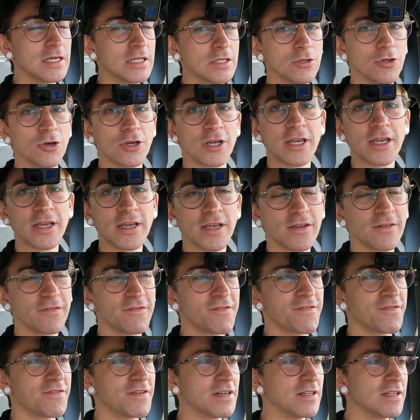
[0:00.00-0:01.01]
looking,
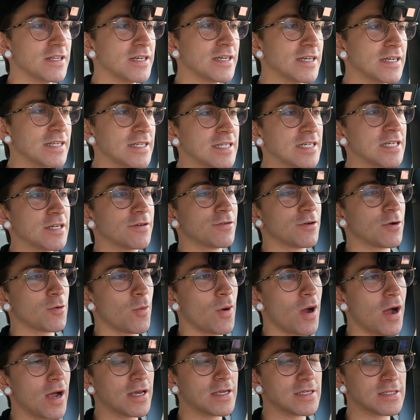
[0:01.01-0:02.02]
feeling,
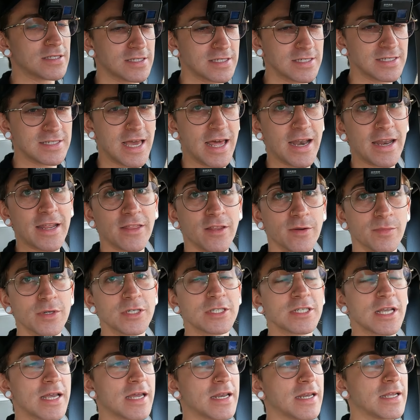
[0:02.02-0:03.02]
interior-wise, getting the
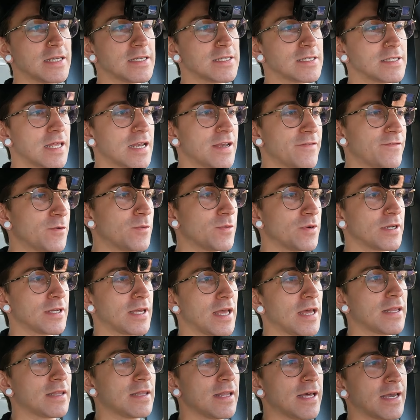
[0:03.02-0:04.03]
Mercedes than if you were to
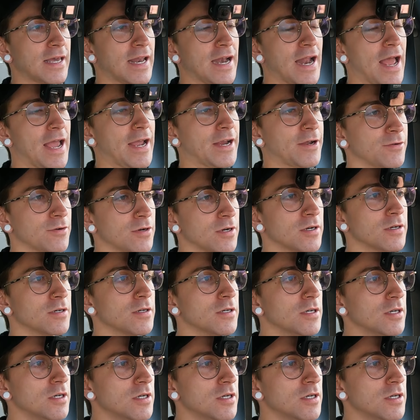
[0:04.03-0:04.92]
get like an Acura,